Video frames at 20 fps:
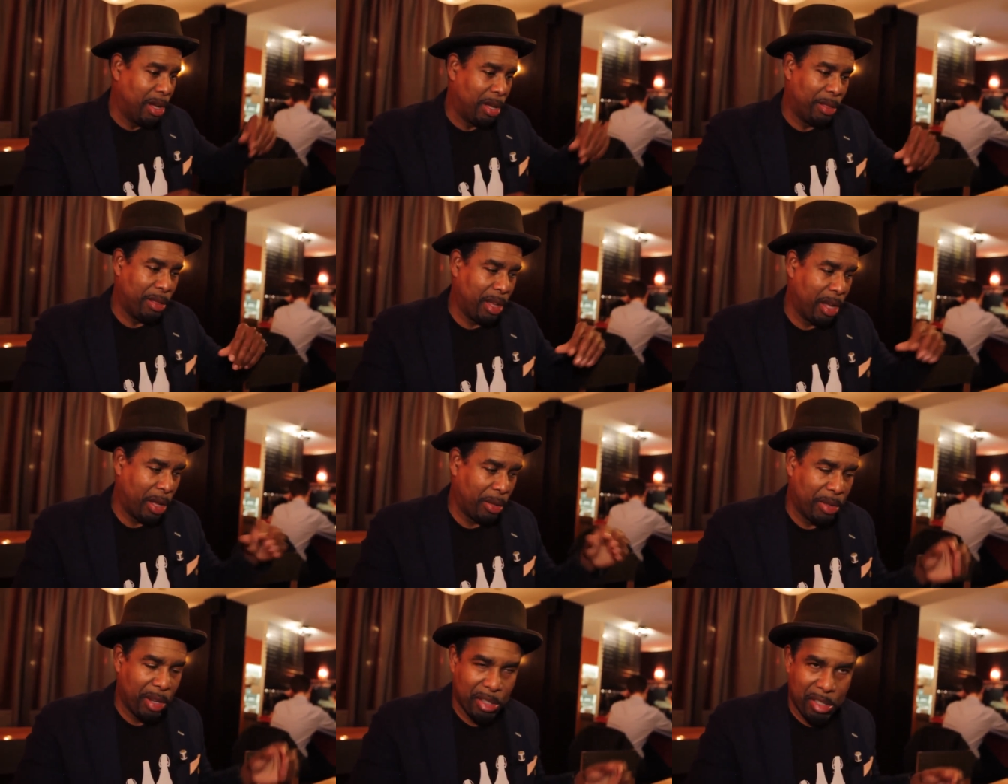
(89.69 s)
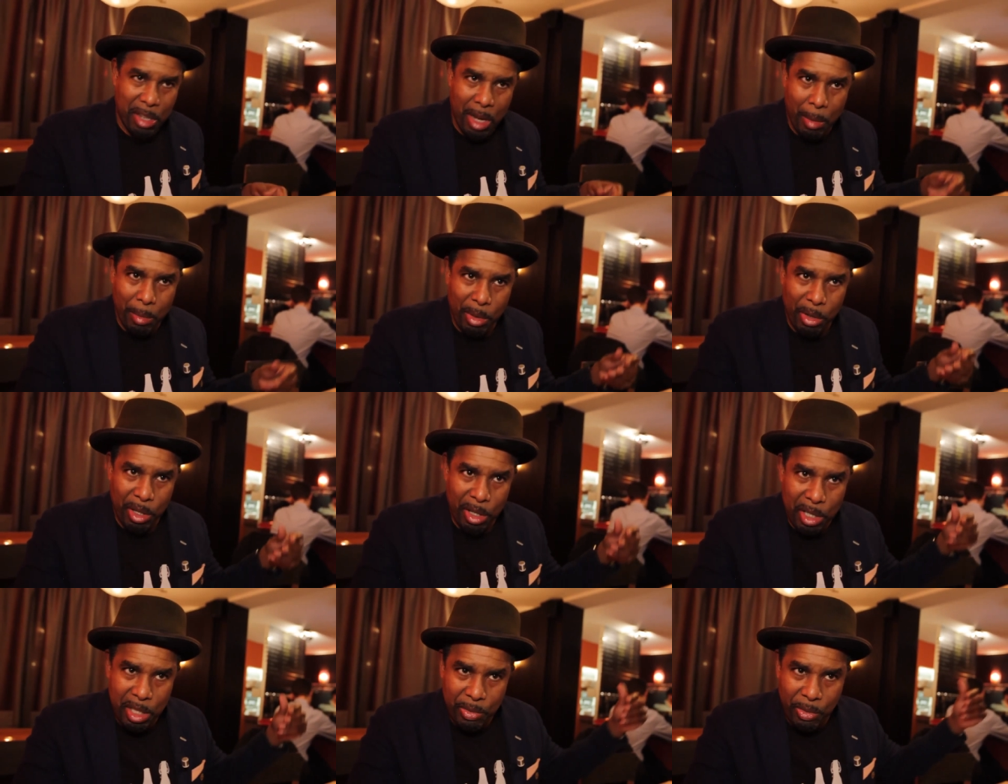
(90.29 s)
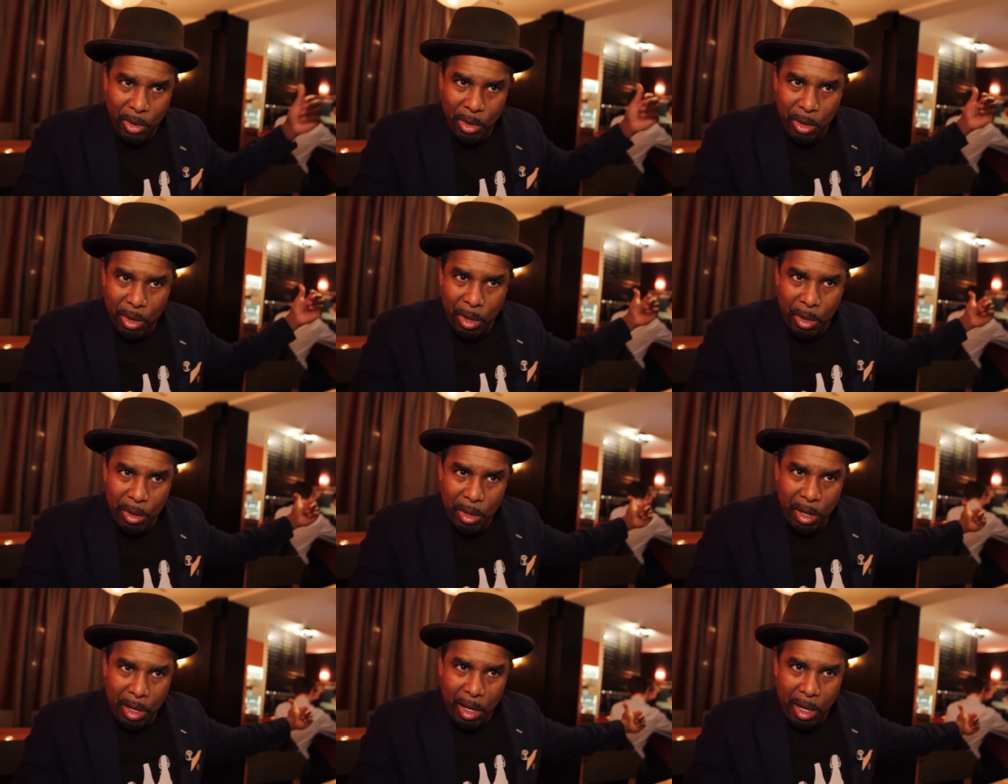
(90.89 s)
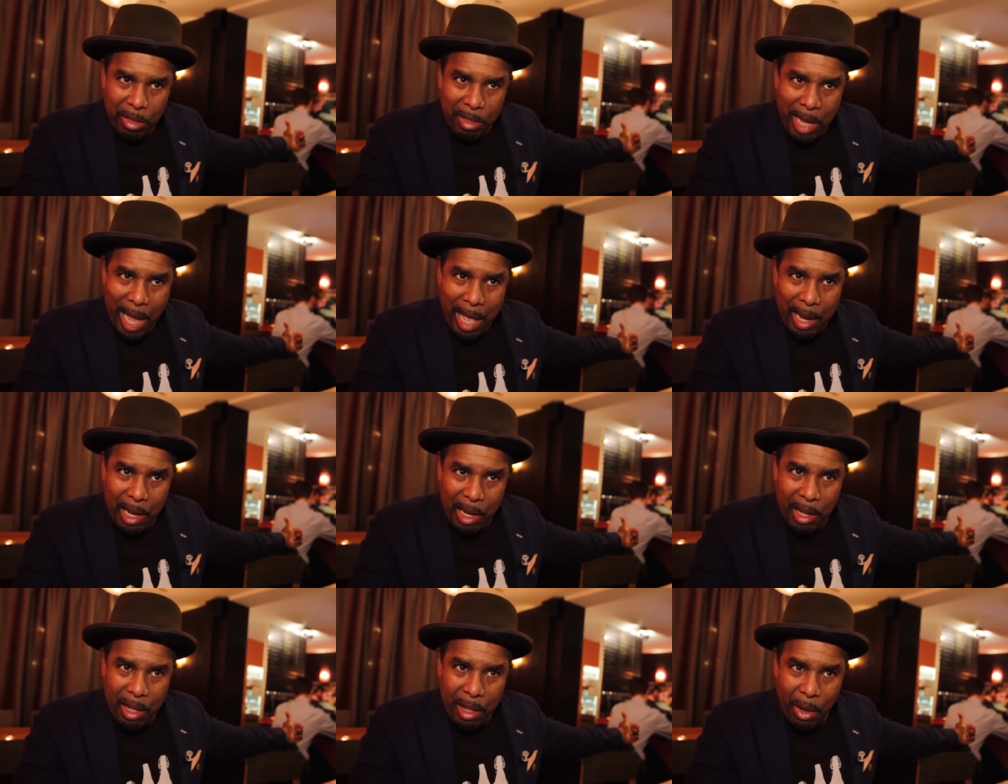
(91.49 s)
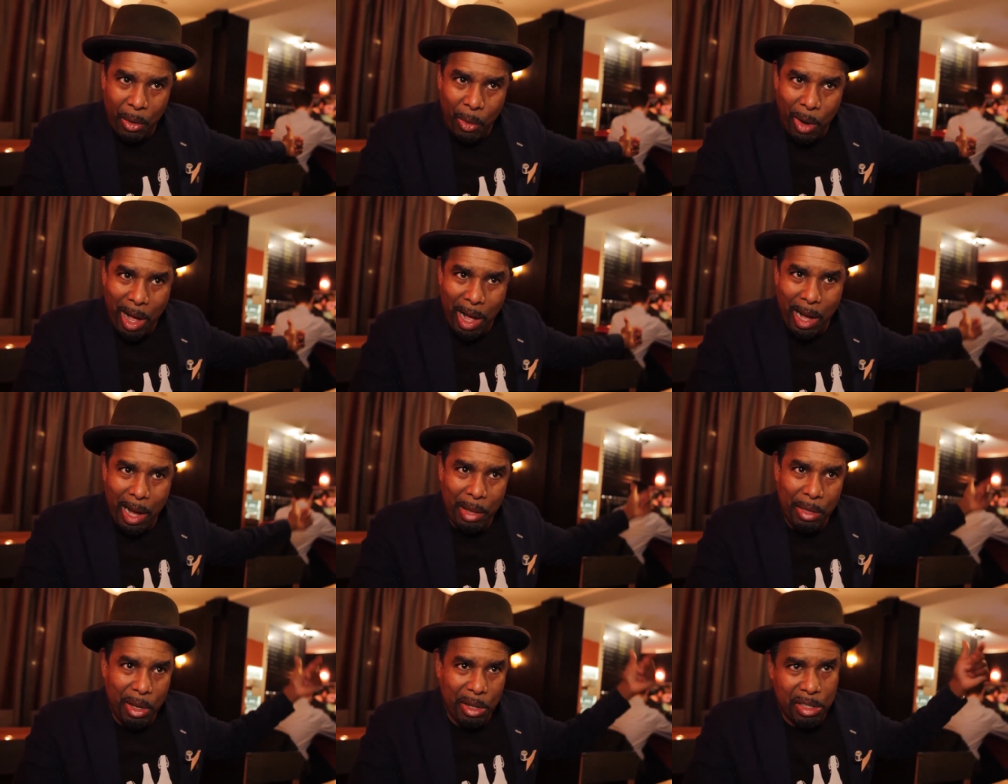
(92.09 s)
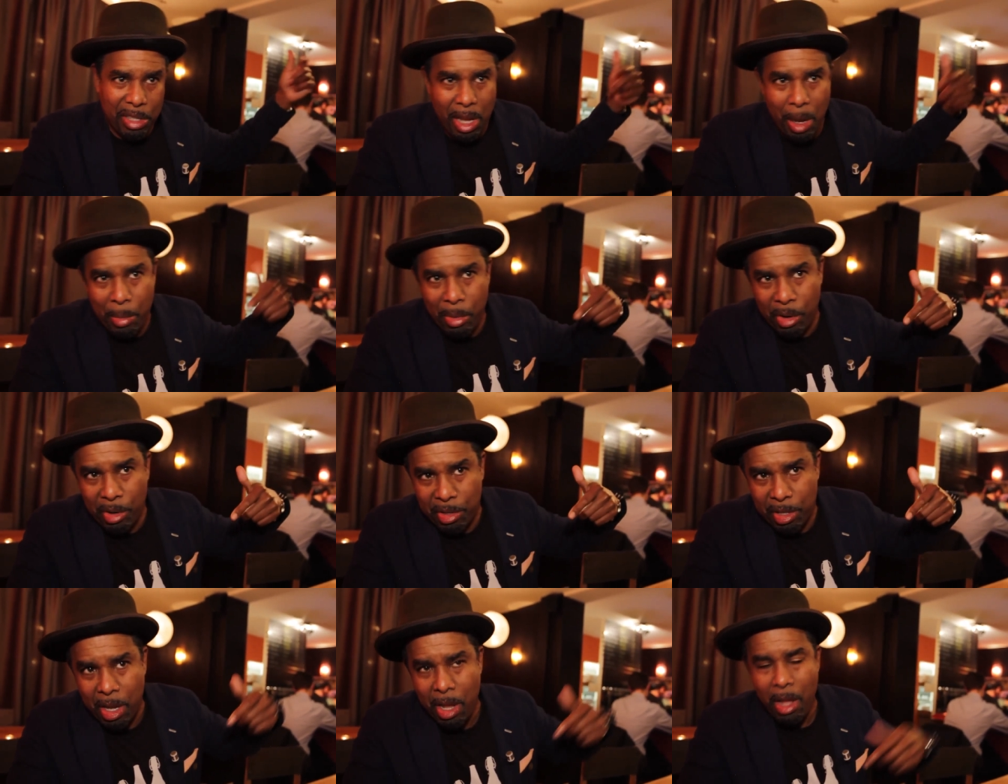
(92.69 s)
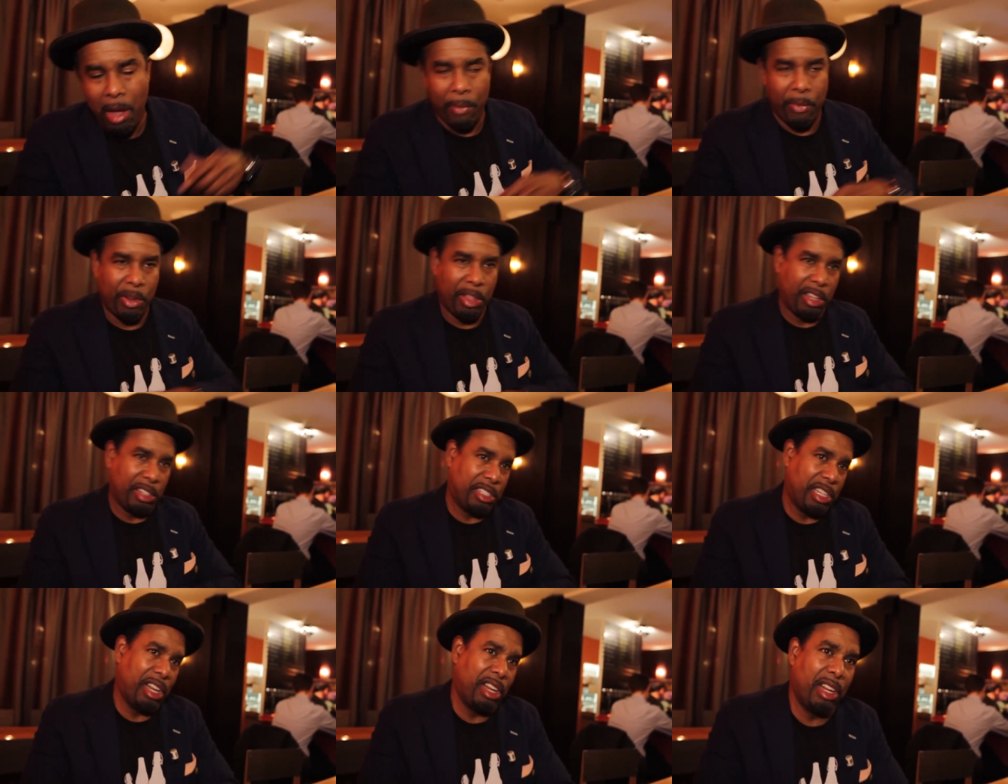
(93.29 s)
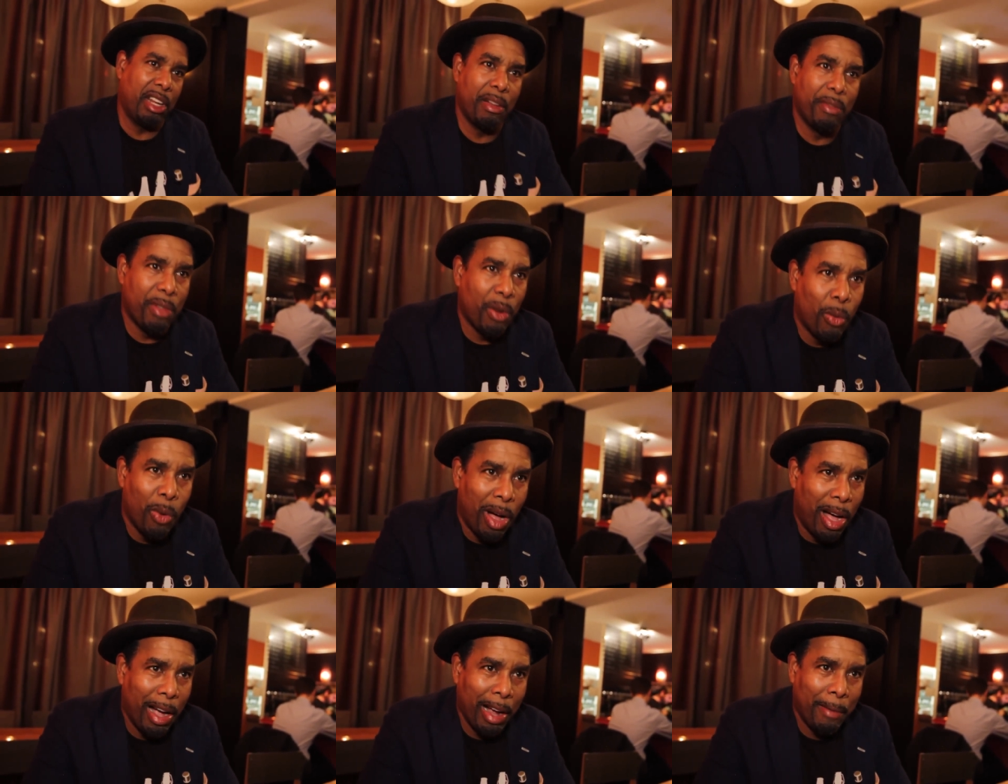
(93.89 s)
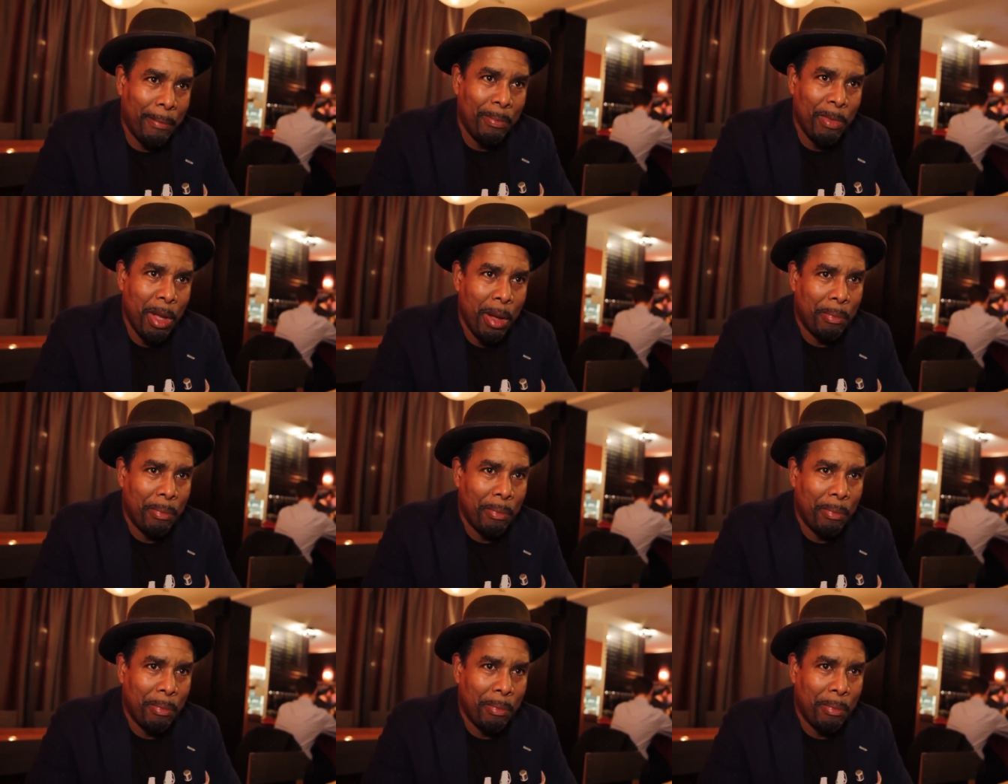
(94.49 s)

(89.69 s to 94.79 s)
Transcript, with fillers: Now, there's numbers for the tannin in the wine. There's numbers for the acidity of the wine.